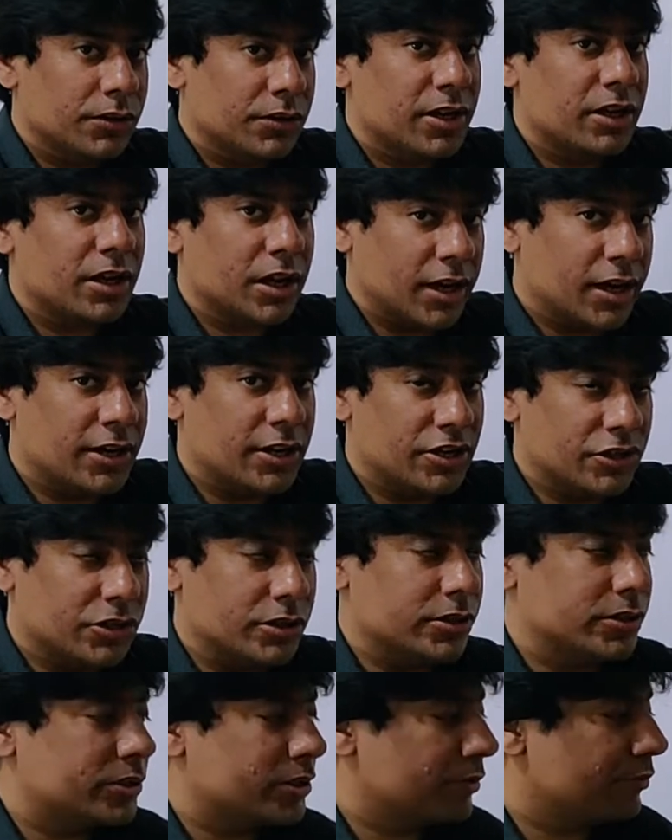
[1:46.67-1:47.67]
there are
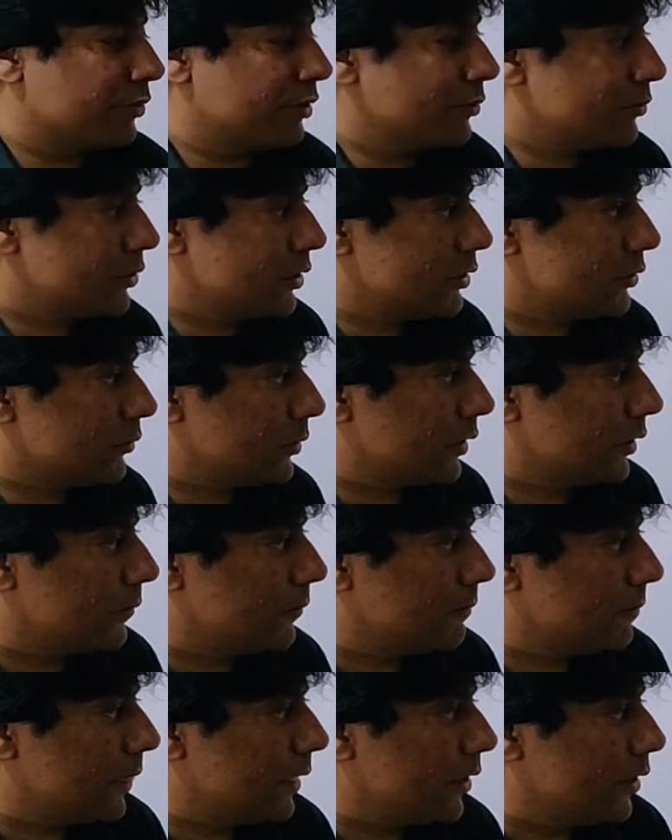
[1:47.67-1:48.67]
additional symptoms as well.
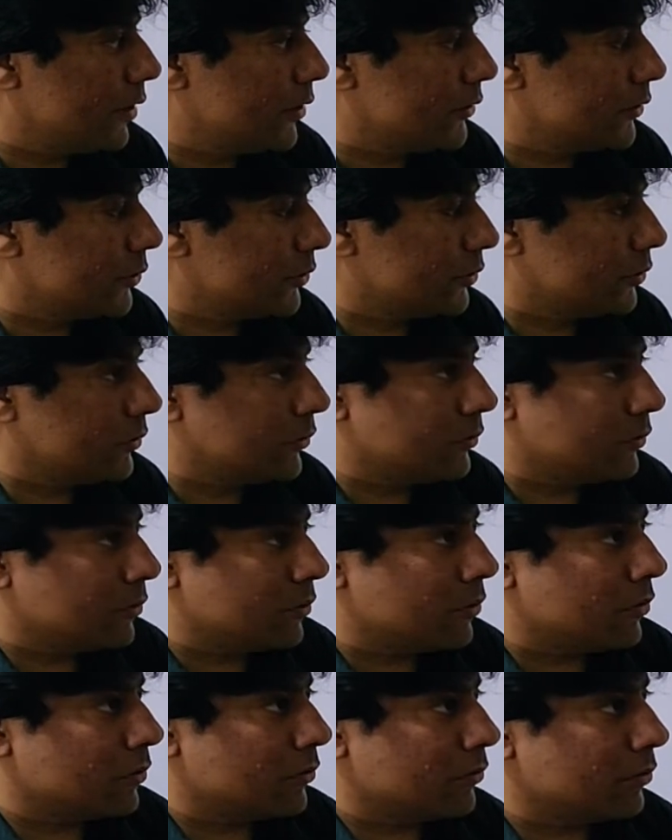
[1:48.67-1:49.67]
So
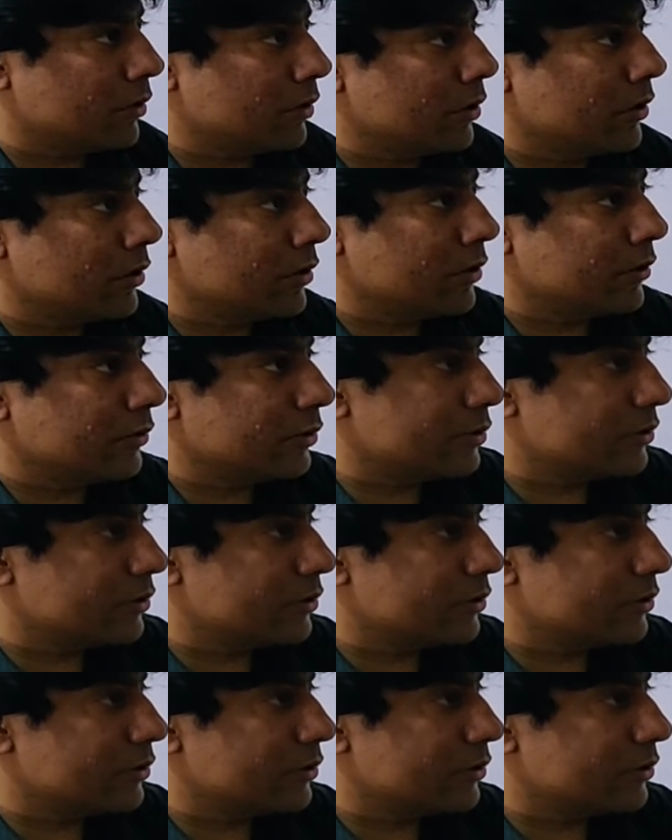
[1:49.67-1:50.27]
we